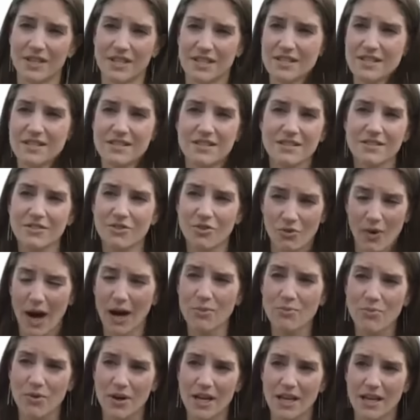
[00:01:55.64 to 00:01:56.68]
this
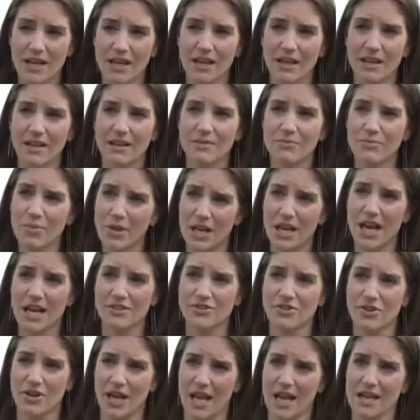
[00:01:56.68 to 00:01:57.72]
groundbreaking
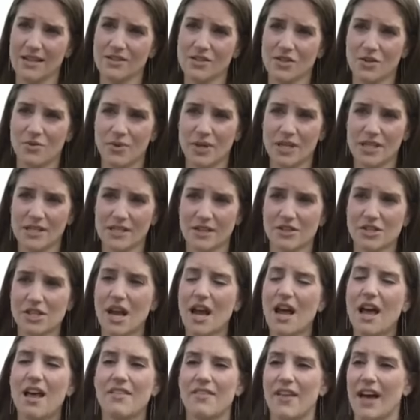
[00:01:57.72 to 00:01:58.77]
pediatric cancer research
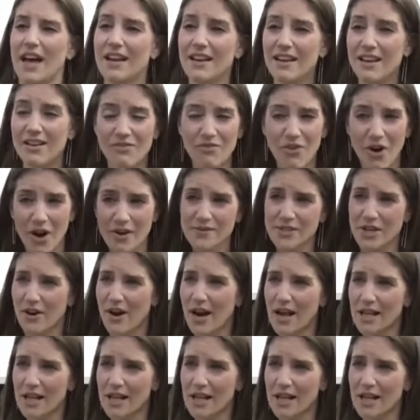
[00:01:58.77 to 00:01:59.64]
that involves our